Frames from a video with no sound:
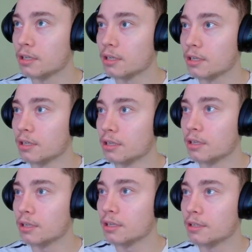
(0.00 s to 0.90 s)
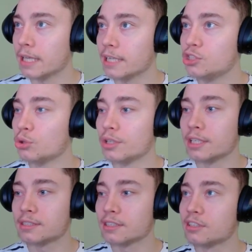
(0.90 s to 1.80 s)
more. It takes you to
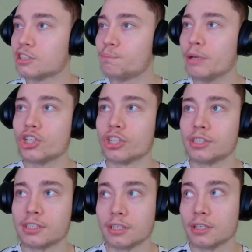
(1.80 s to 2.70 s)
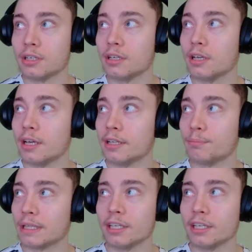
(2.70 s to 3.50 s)
this suspicious And, but